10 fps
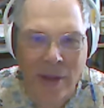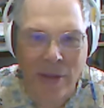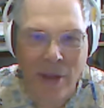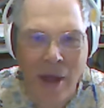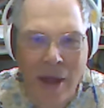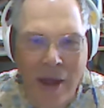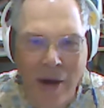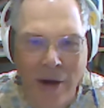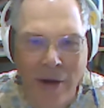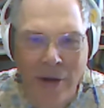long
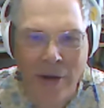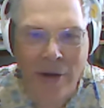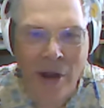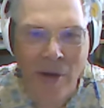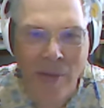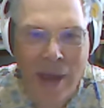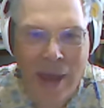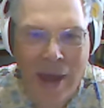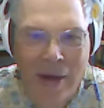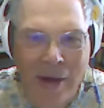hair, no
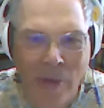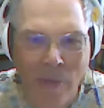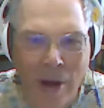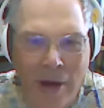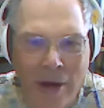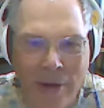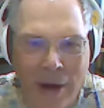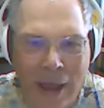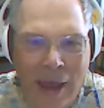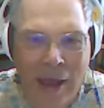hat, a wand in her
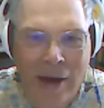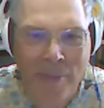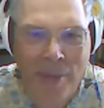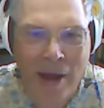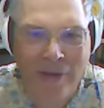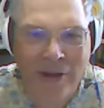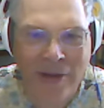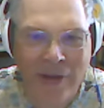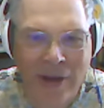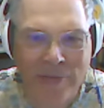hand, a
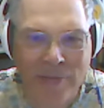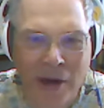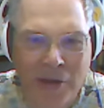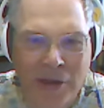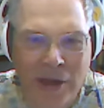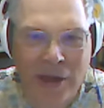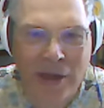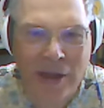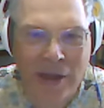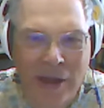positive expression
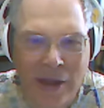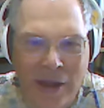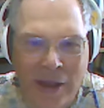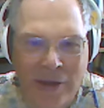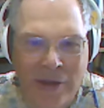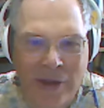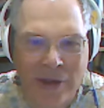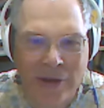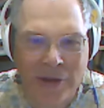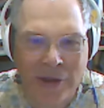that
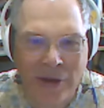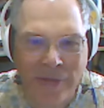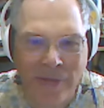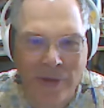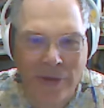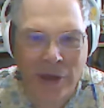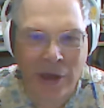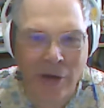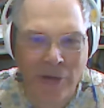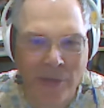she's cheerful. She
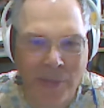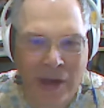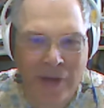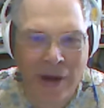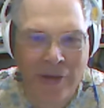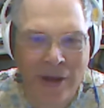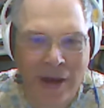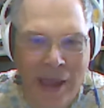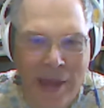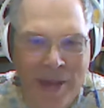can also be dressed in
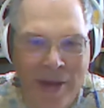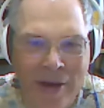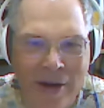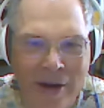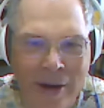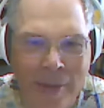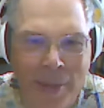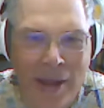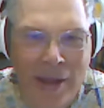hippie garb.